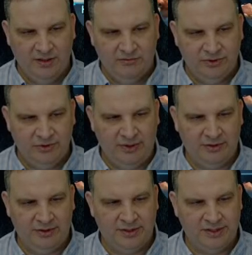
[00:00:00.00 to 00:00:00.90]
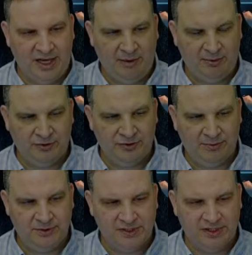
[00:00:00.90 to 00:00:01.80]
If we go down and look at his capital
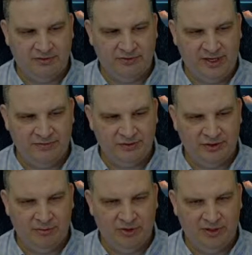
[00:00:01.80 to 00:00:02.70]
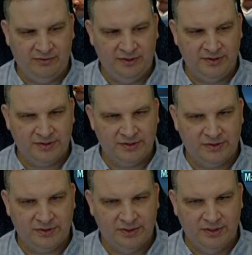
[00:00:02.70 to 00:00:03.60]
ships, he's got a five-star
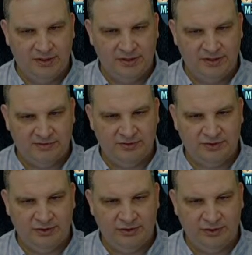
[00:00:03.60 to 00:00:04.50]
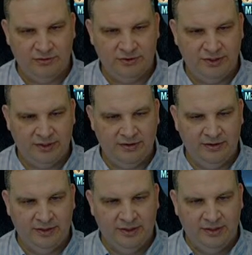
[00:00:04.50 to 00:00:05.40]
Malevolence, seven-star
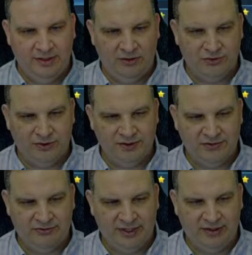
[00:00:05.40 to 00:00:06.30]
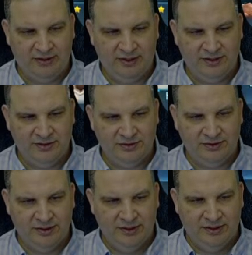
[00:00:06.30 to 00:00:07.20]
Negotiator, also has the
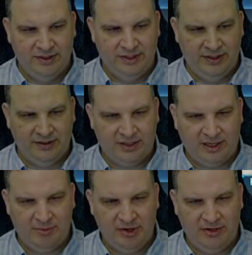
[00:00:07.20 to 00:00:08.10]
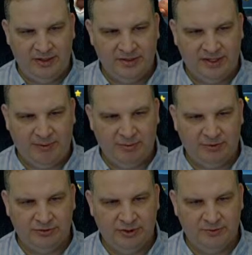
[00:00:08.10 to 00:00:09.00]
Finalizer, and Chimera as
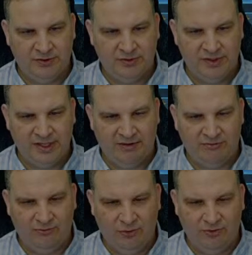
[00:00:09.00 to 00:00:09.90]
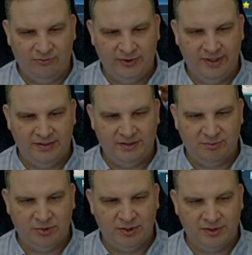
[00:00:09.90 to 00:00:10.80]
capital ship, so he's got four fleets
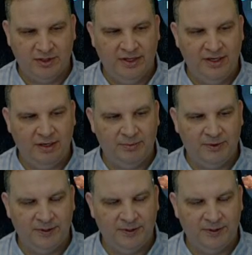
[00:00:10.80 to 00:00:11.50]
plus cleanup.